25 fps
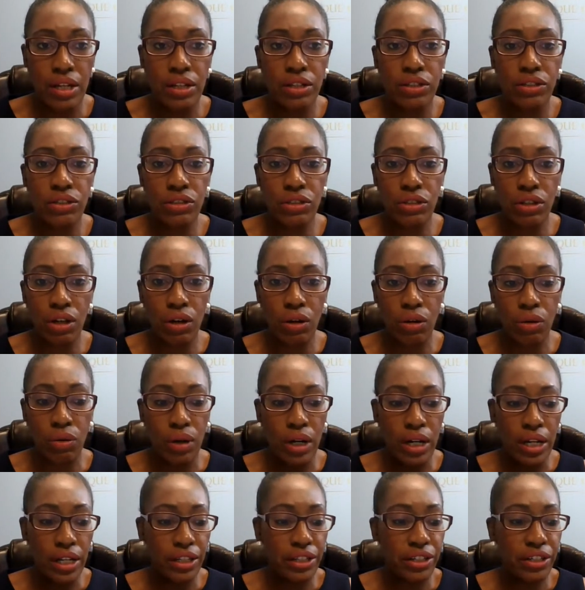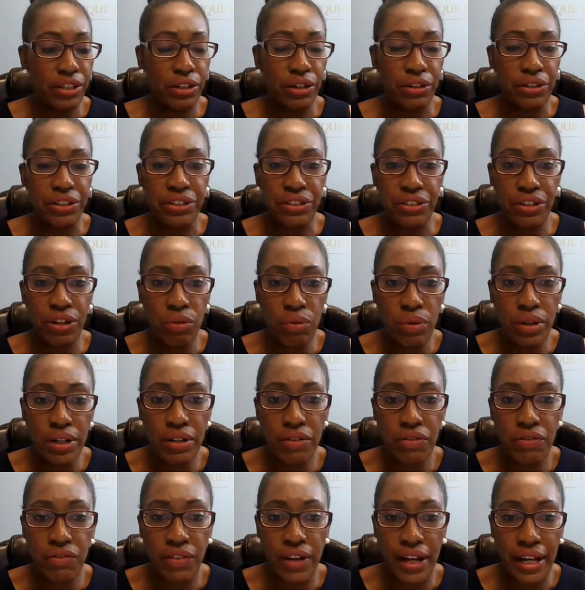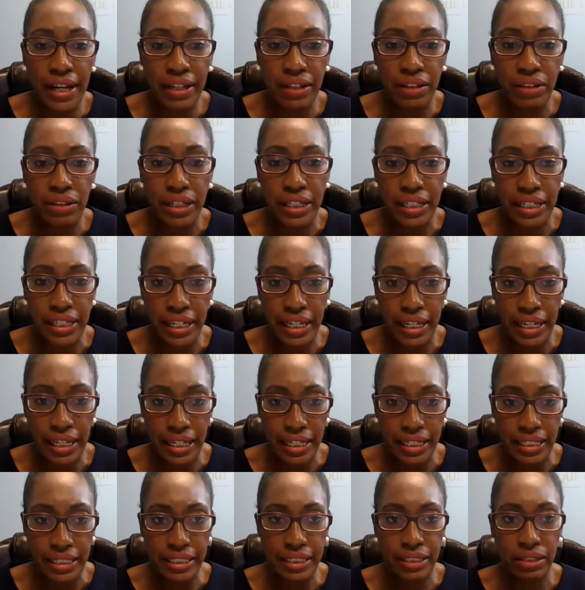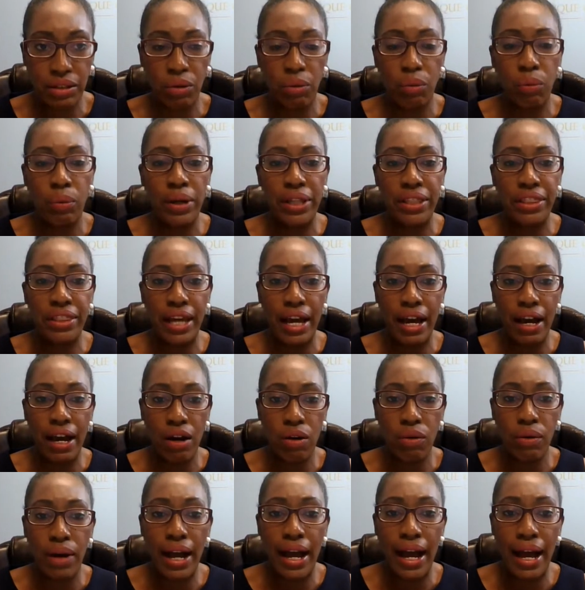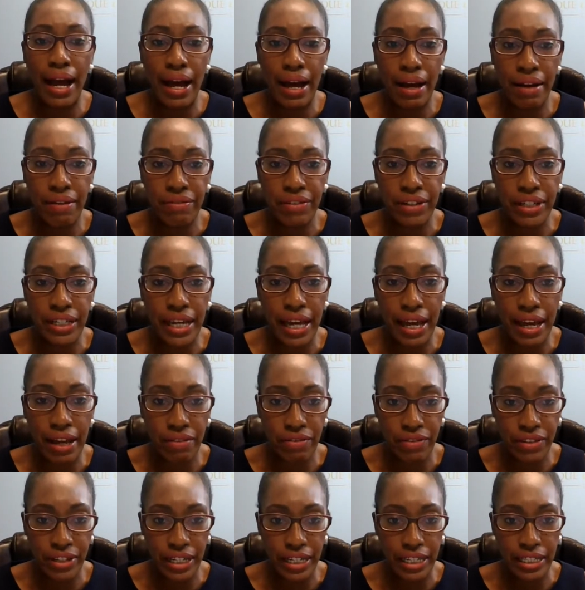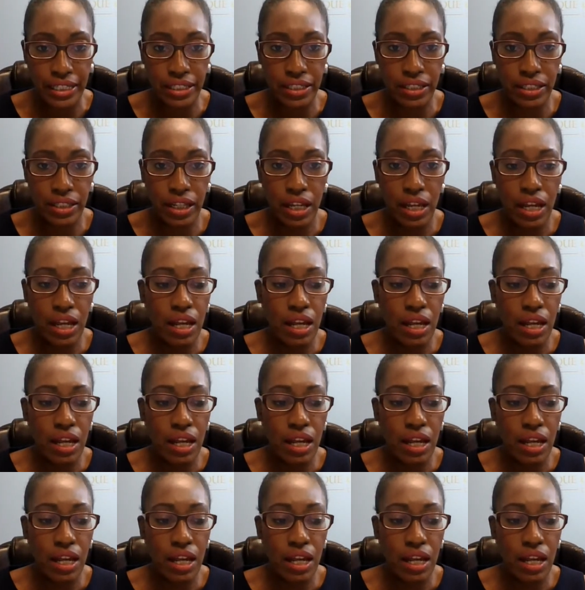So, you don't want to file a case without having evidence.